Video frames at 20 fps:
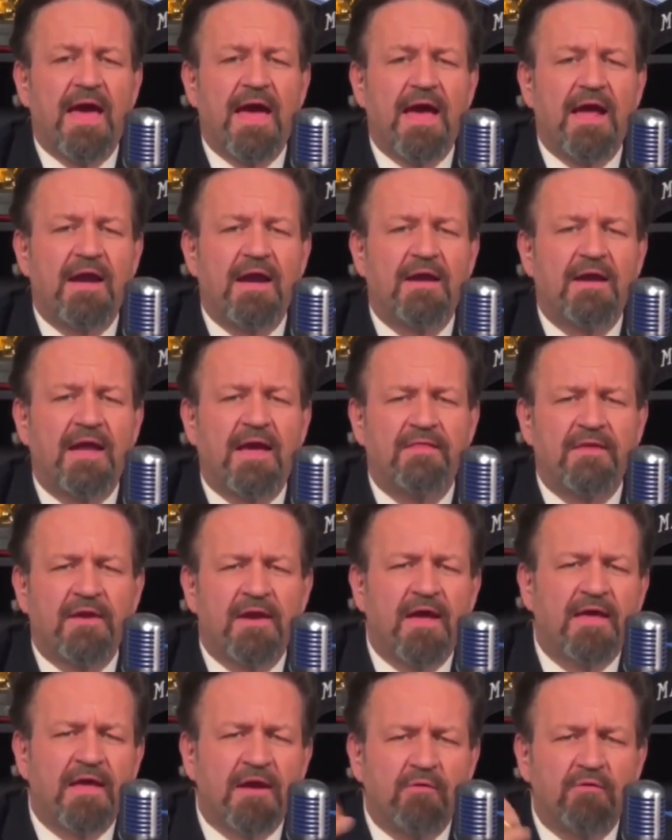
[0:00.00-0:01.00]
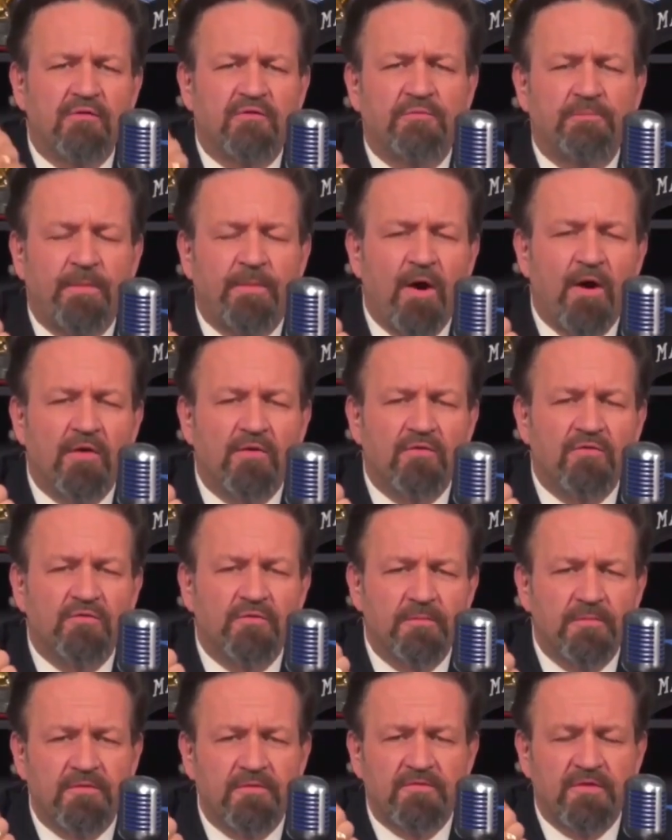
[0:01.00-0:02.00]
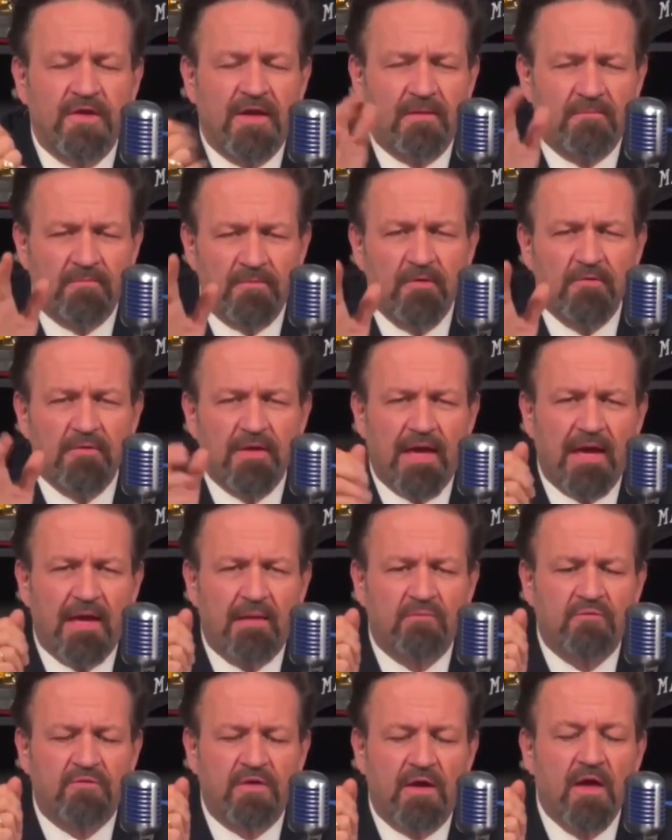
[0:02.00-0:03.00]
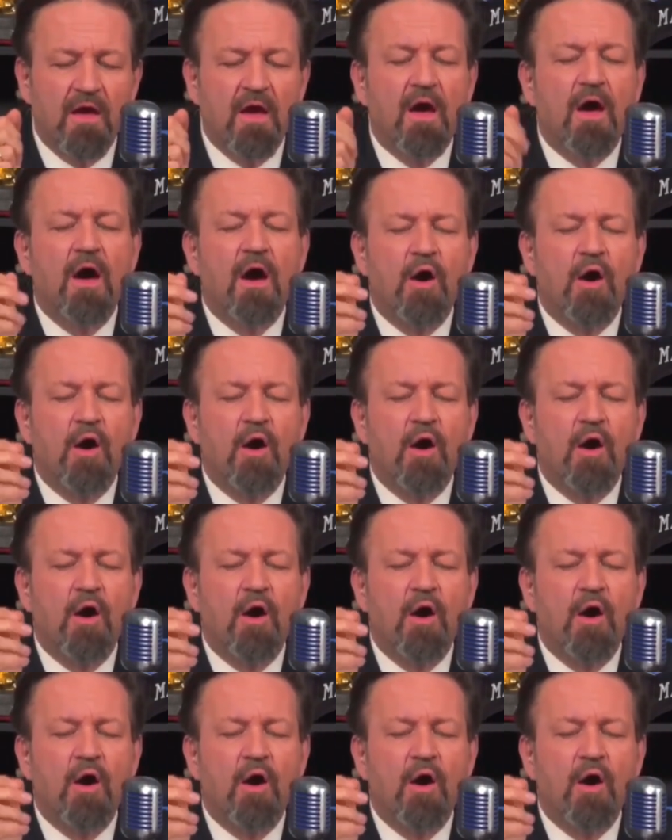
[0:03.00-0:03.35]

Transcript: And then I get a response from the team, no name, saying,